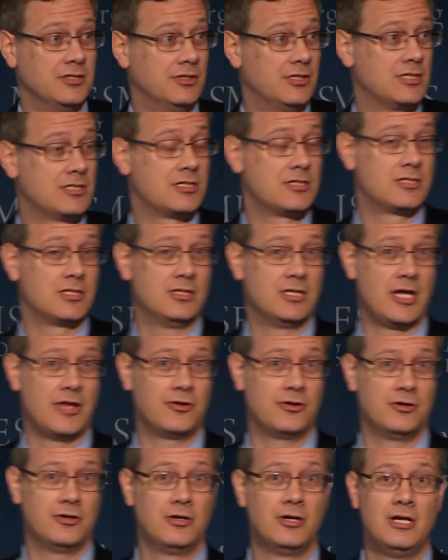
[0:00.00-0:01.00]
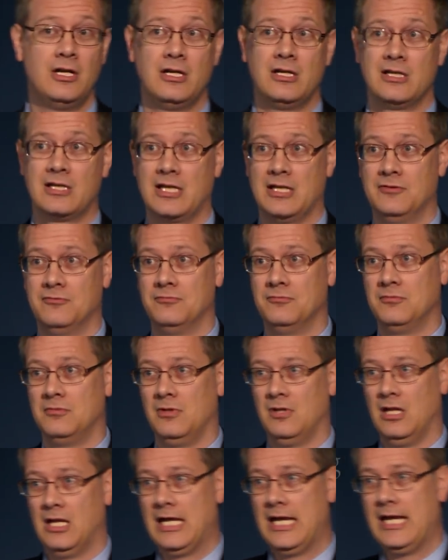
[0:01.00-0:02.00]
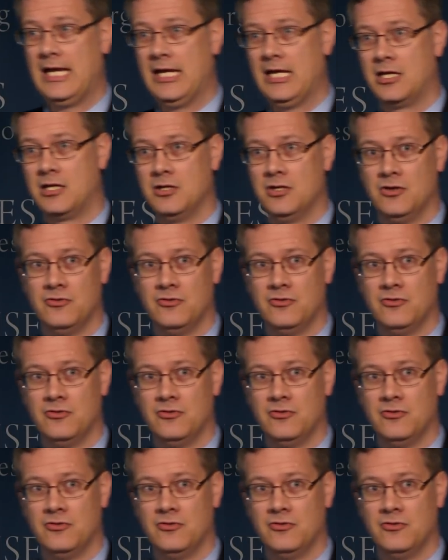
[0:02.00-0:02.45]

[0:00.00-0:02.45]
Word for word: and this is another kind of leg